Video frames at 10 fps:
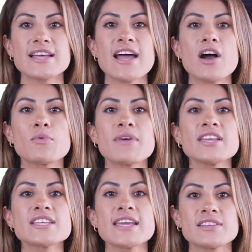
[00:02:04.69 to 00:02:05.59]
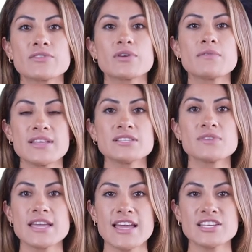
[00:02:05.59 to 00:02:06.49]
help maintain the rumen's
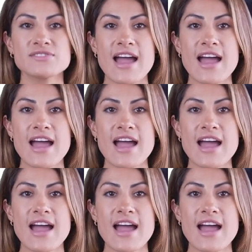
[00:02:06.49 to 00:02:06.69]
pH